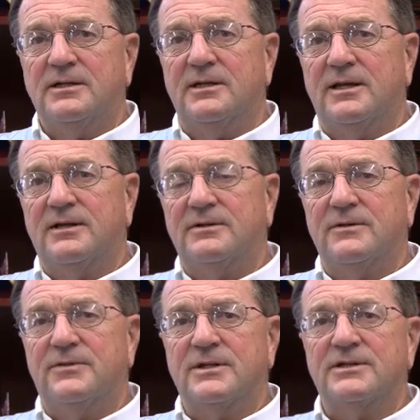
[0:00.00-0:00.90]
layer
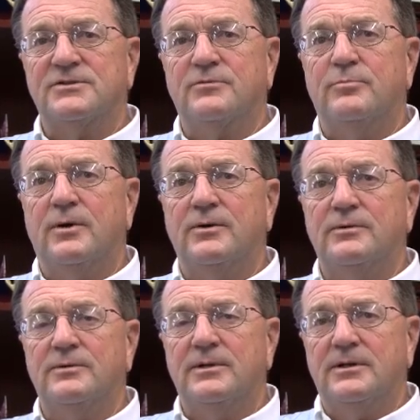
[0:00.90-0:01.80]
and thickness of
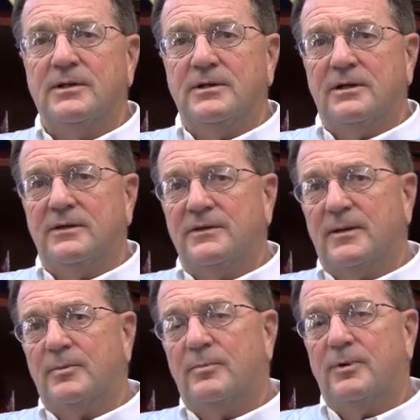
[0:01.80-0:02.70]
bone on the
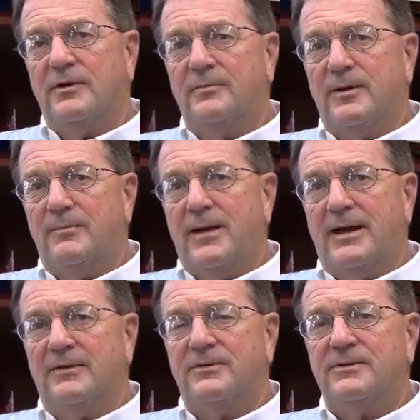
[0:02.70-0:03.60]
upper part of my mouth.